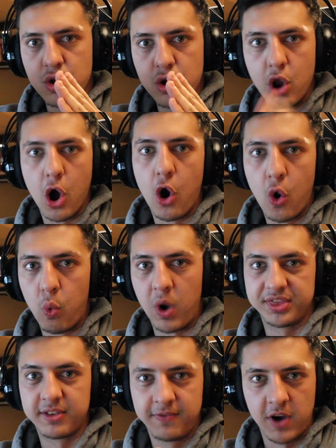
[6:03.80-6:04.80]
know
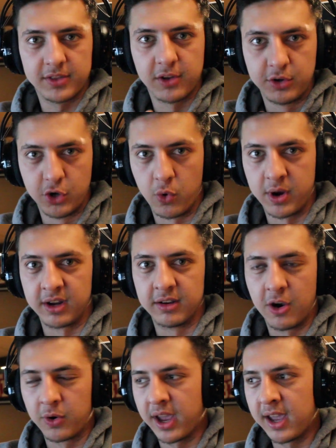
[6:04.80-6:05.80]
what the fuck they're
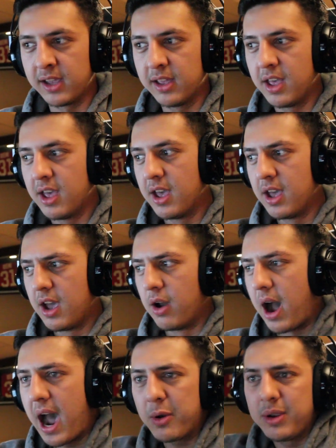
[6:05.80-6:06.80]
doing. Okay,
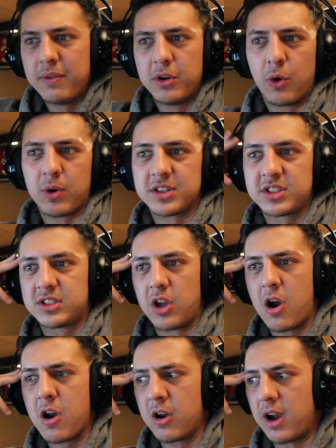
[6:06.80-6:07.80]
I don't even know where to
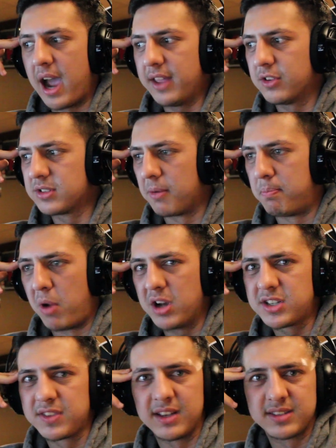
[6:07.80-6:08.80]
start. I there's a
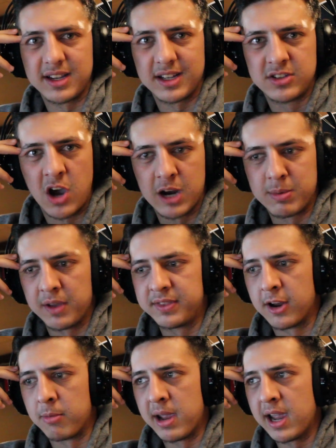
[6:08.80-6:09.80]
bunch of things I could talk
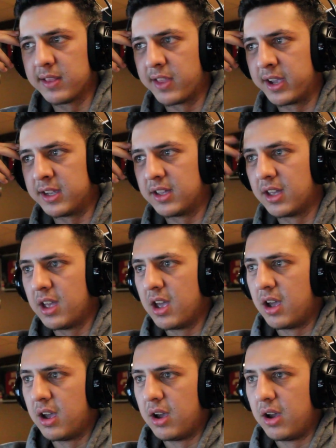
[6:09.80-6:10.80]
about there, man. Like,
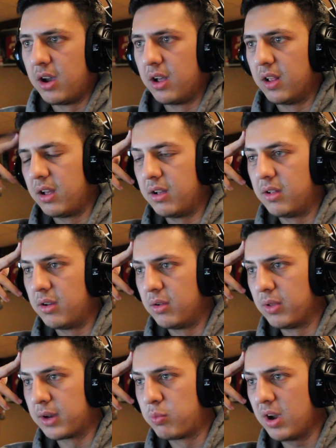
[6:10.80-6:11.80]

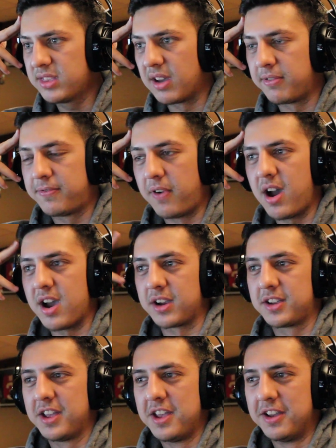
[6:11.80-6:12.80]
like what the
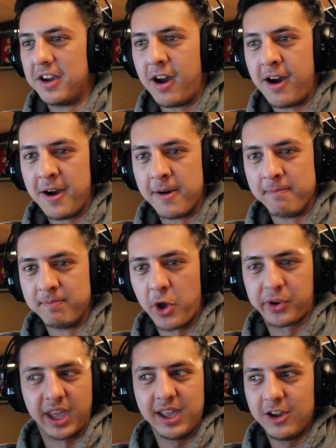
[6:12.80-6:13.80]
fuck? Um,
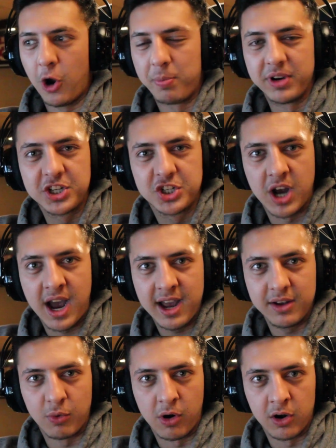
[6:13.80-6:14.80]
okay, opening
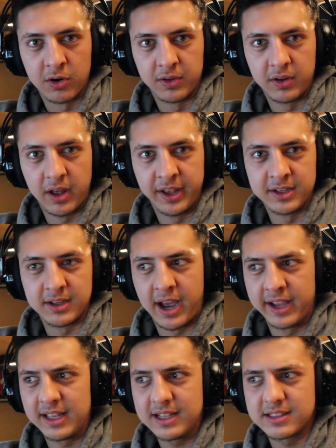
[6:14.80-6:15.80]
shot where like
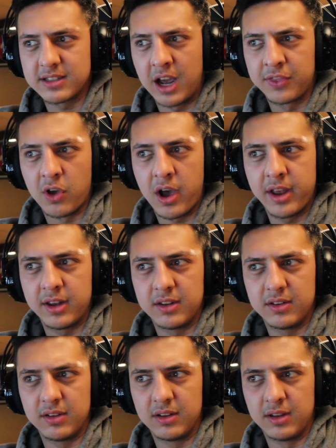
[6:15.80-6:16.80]
I guess I thought
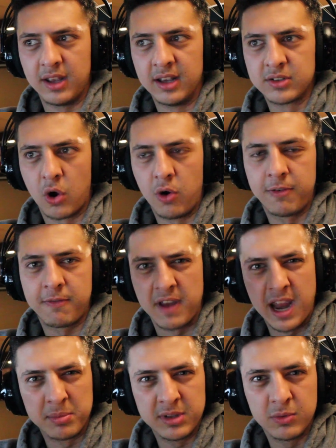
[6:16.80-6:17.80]
his whole
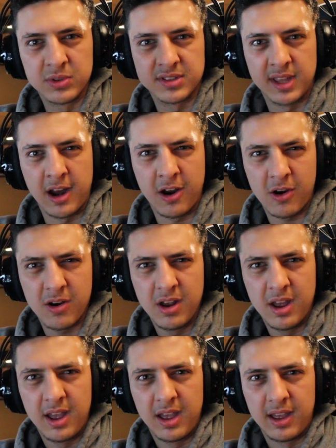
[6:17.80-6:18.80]
family was
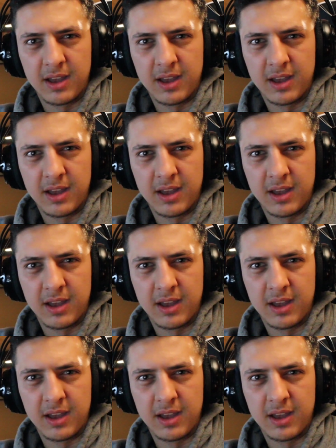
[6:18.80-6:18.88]
there